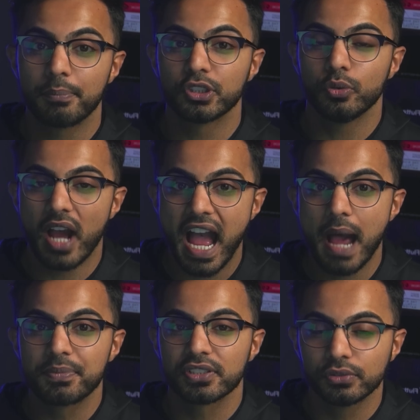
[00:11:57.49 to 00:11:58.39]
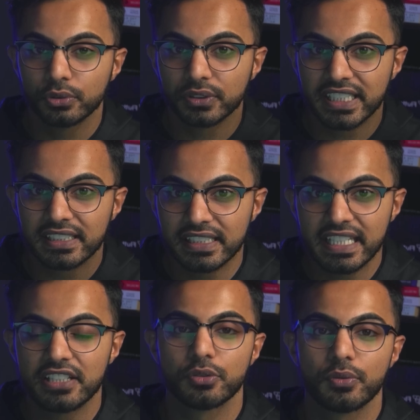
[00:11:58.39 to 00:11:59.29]
you absolutely
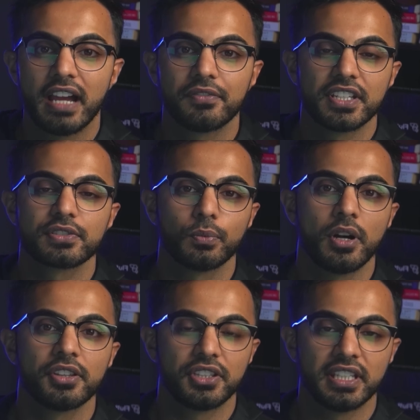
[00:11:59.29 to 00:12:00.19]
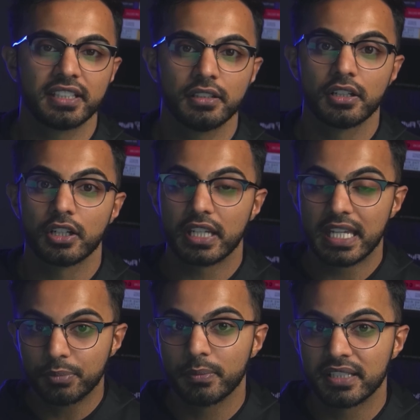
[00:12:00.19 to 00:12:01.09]
need to have this one thing
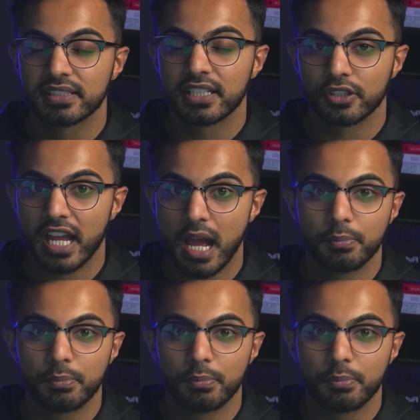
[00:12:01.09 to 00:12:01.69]
implemented in your app